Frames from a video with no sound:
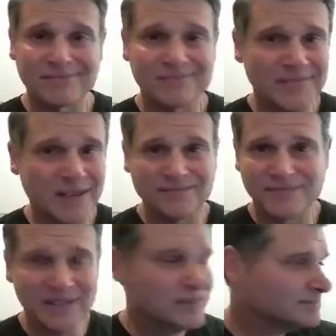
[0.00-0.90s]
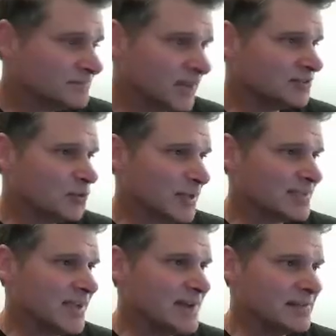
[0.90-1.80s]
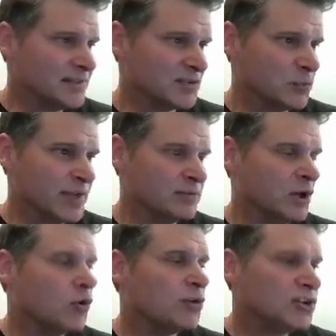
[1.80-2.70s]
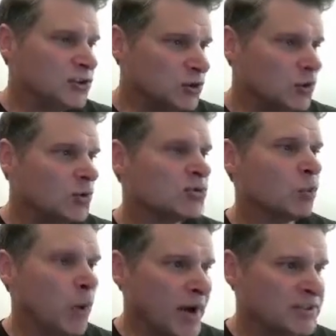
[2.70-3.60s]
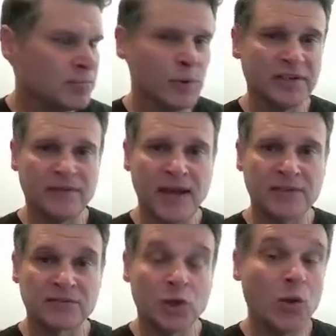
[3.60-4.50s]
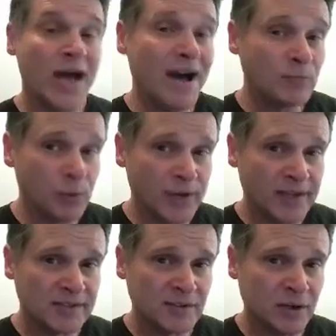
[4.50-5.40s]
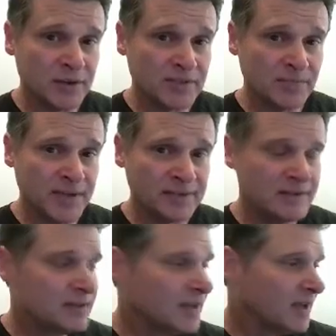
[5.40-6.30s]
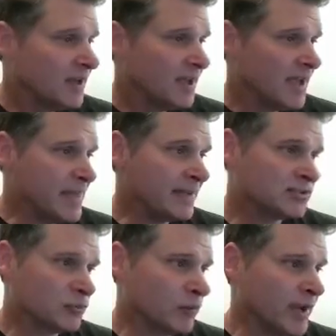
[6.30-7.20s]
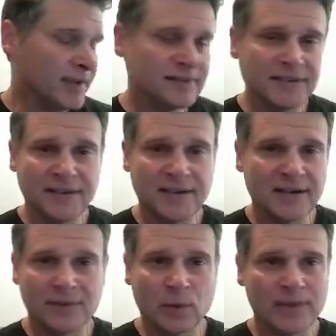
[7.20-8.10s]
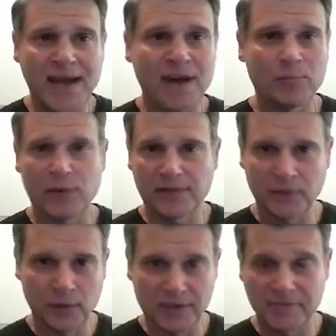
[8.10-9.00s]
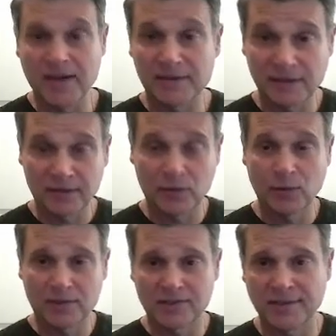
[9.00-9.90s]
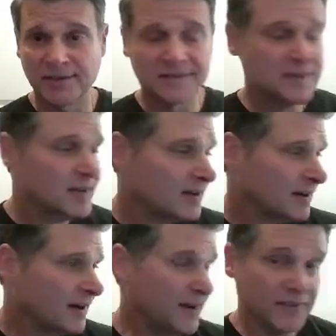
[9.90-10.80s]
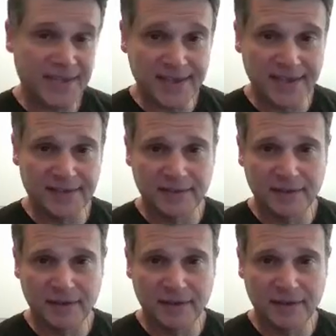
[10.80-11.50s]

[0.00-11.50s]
yeah, not too exciting this week. No huge widespread events, no outbreaks are expected, and that's great. The only outbreak that we're expecting, of course, is the heat,